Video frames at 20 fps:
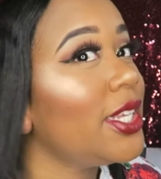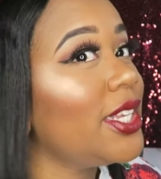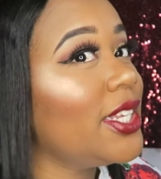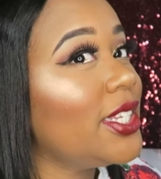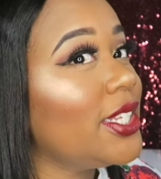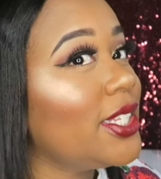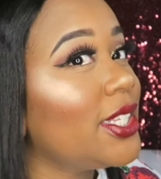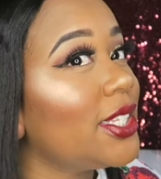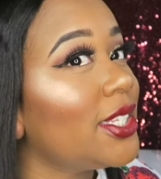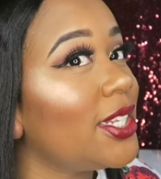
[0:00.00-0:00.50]

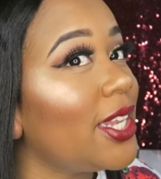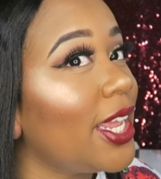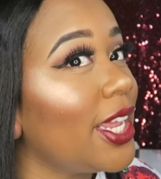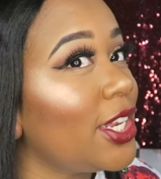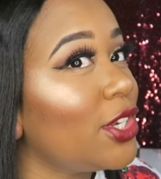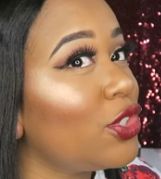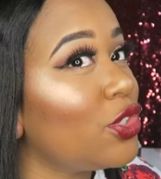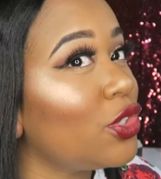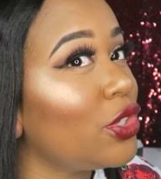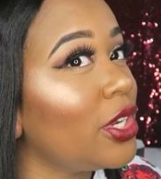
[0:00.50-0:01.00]
is
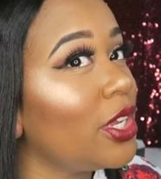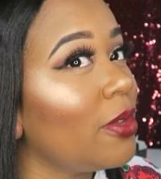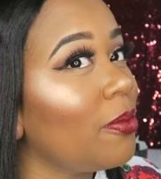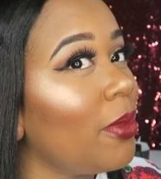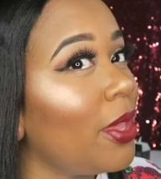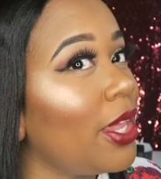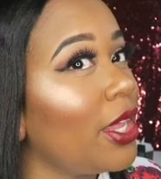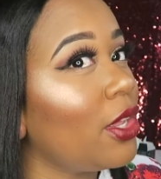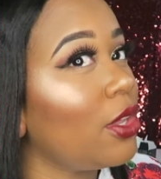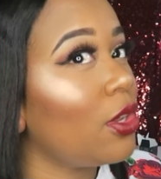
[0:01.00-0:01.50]
Daydream
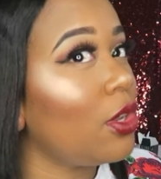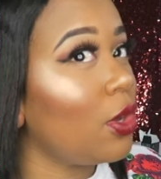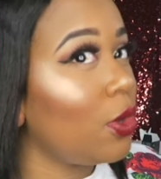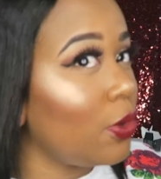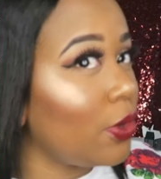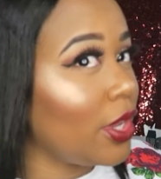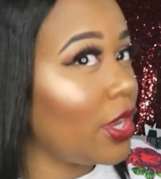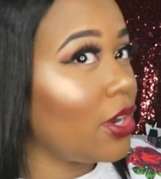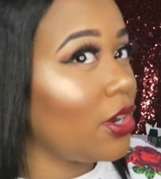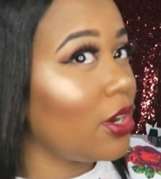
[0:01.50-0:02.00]
and
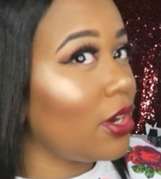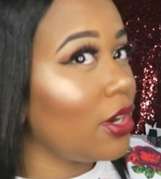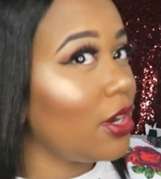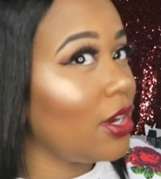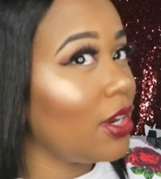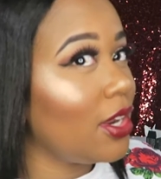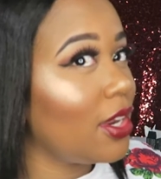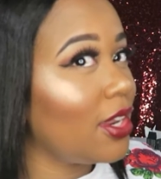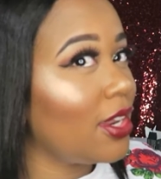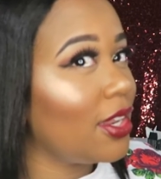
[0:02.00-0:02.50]
Glo
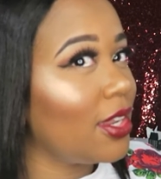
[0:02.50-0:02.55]
Getter.